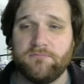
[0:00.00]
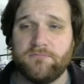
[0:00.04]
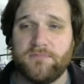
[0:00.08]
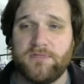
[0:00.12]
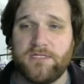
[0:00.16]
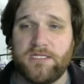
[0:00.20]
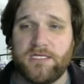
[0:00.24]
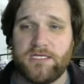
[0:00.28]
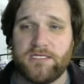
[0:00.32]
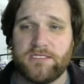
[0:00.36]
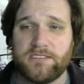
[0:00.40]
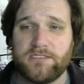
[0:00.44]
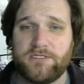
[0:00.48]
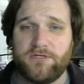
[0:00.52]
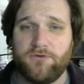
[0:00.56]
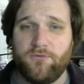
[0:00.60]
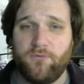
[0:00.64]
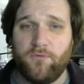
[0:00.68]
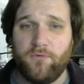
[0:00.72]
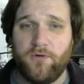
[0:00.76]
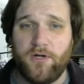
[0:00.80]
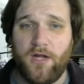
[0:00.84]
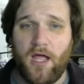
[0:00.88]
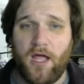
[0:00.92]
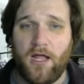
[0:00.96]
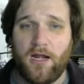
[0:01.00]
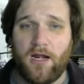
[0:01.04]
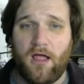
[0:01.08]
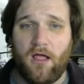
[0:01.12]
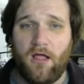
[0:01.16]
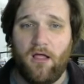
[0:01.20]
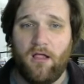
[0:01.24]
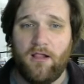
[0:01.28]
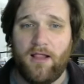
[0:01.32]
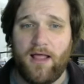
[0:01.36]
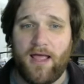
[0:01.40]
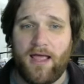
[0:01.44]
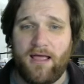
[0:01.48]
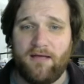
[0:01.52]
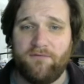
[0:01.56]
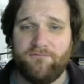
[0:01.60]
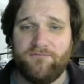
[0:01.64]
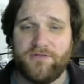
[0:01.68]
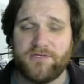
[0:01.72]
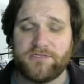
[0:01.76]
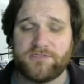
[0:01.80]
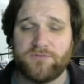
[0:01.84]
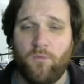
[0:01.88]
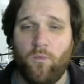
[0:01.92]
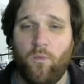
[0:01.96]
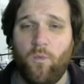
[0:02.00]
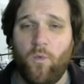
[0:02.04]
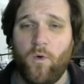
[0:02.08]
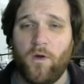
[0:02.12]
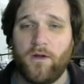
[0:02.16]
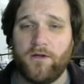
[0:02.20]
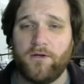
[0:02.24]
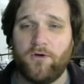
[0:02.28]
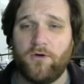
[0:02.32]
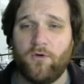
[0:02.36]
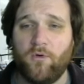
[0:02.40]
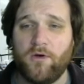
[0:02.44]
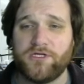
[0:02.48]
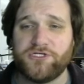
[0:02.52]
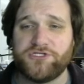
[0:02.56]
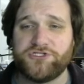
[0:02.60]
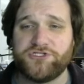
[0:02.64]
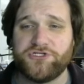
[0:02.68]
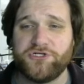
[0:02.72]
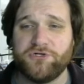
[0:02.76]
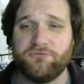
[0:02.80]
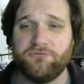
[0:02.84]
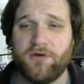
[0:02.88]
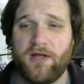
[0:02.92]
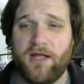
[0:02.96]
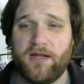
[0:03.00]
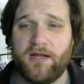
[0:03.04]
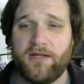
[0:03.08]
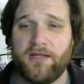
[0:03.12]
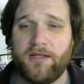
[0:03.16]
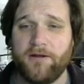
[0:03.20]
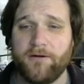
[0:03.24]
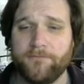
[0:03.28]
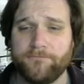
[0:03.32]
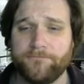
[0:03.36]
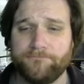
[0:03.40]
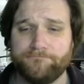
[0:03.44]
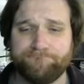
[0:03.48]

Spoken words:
You will not all have this one question right here.